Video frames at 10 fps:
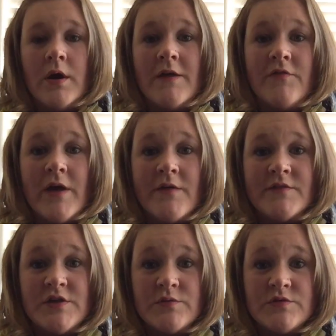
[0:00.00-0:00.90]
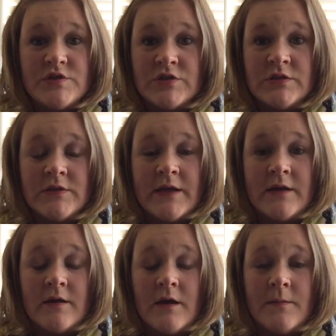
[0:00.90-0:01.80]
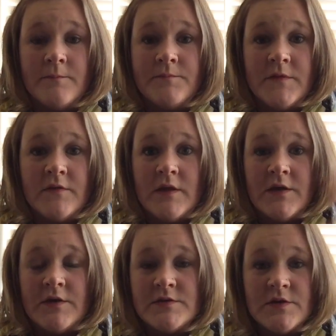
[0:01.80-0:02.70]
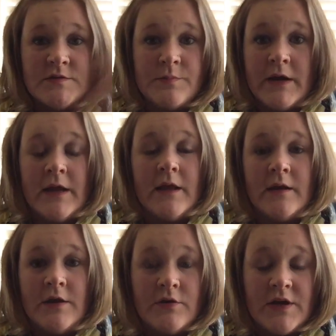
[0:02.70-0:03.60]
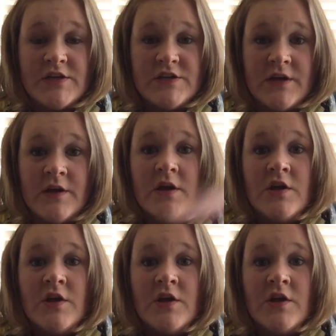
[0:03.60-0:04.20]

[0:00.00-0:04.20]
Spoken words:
if you have a toaster, like that you can toast bread in your kitchen,